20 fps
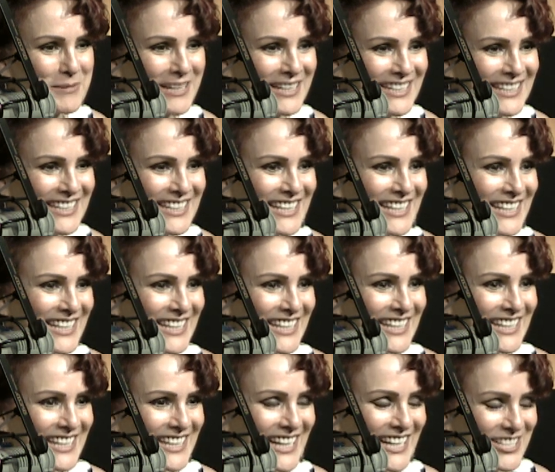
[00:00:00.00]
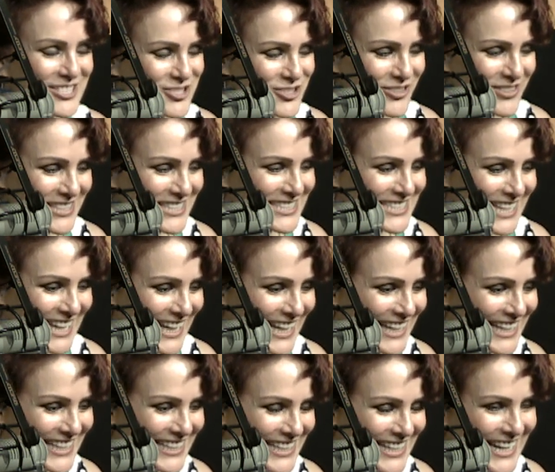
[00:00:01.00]
And I shook his
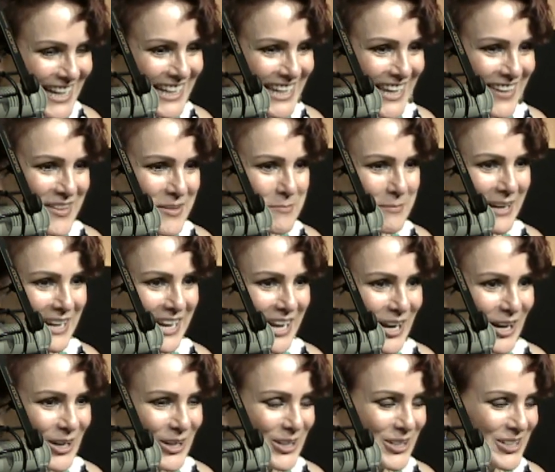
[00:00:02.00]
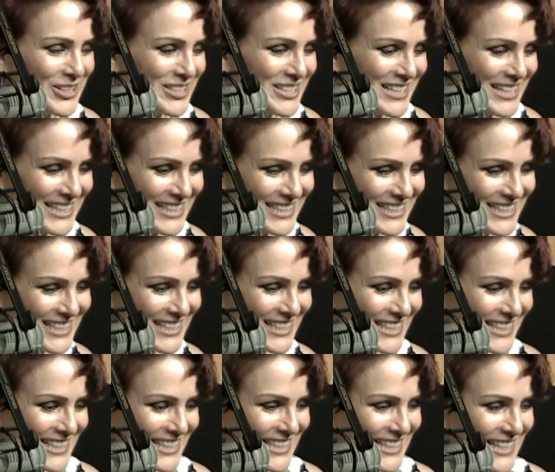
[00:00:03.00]
hand and I gave him my card. And
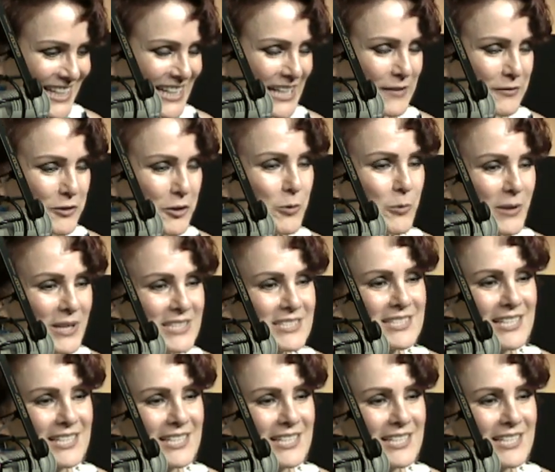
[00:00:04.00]
like a few weeks